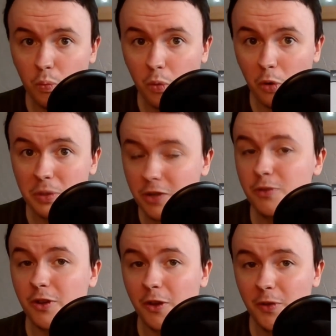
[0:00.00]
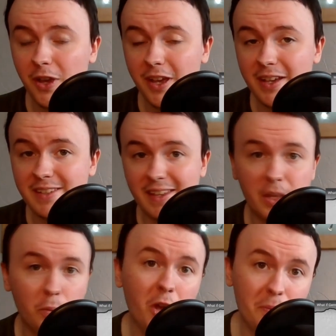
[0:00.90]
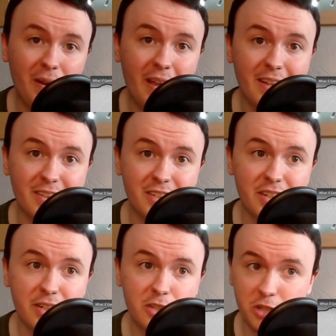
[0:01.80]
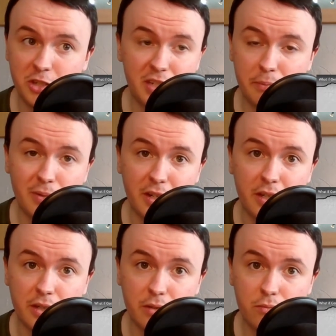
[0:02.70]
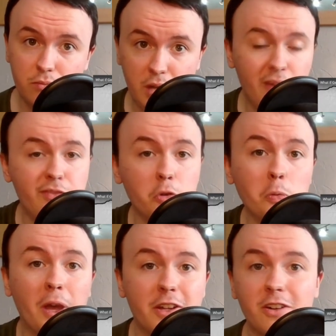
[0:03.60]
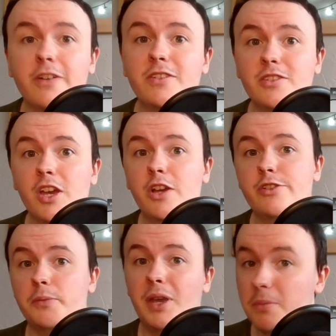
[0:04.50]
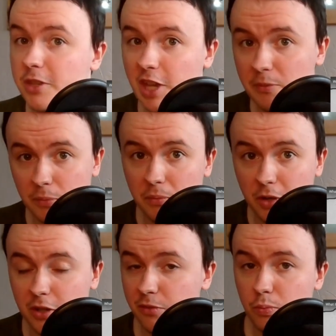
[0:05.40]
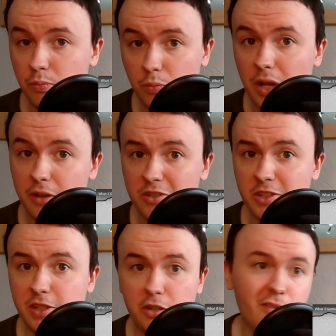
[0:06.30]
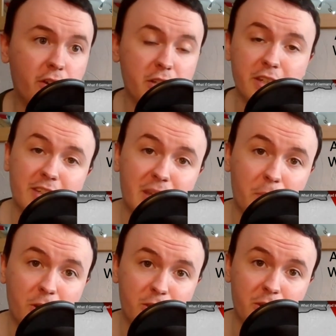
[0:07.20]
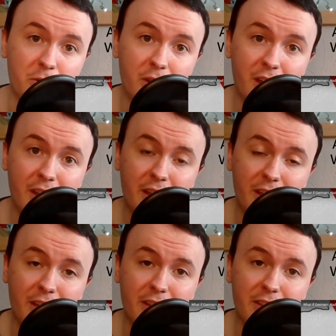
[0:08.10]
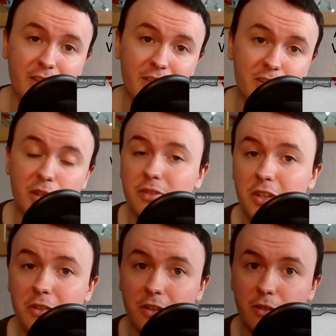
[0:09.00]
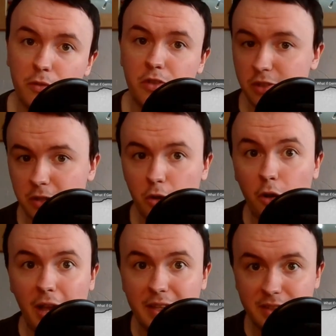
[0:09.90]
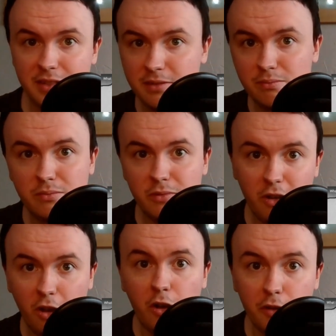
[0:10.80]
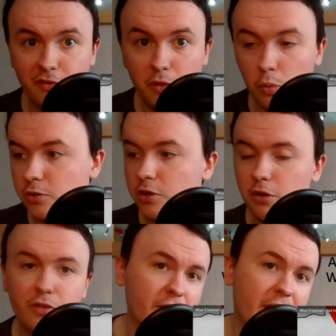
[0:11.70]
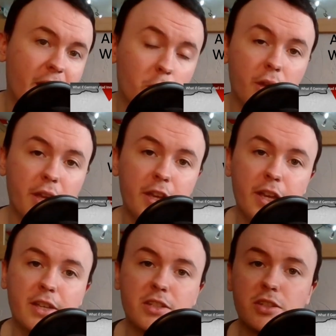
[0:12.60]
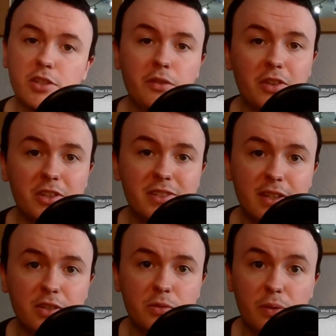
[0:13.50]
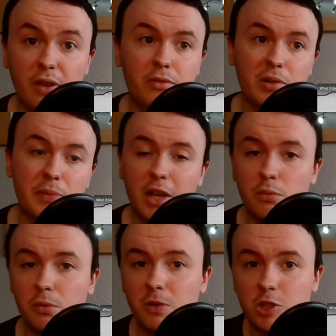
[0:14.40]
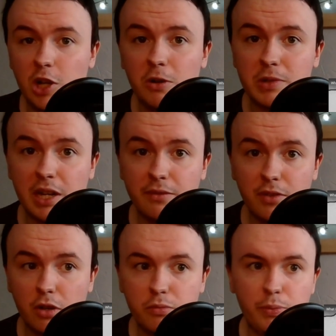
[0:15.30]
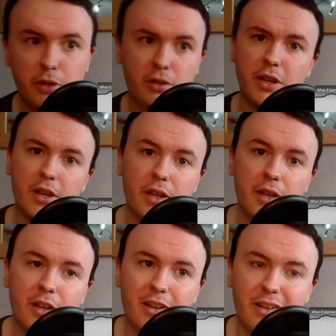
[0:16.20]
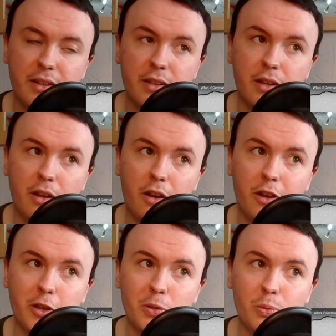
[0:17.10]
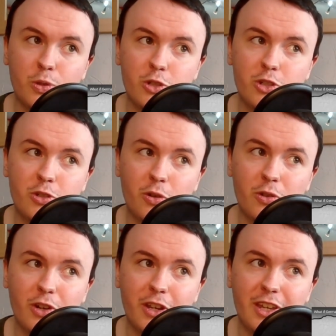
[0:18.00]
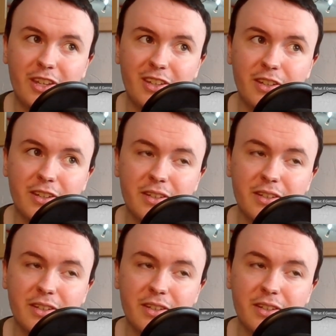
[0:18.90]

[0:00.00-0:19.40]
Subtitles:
What we do know is that there were plans to just simply have fallback lines. So maybe the government might well have continued fighting similar to the Soviet Union. Obviously not as hard fought to for now as the Soviets did, with every man, woman and child getting involved. But I would strongly...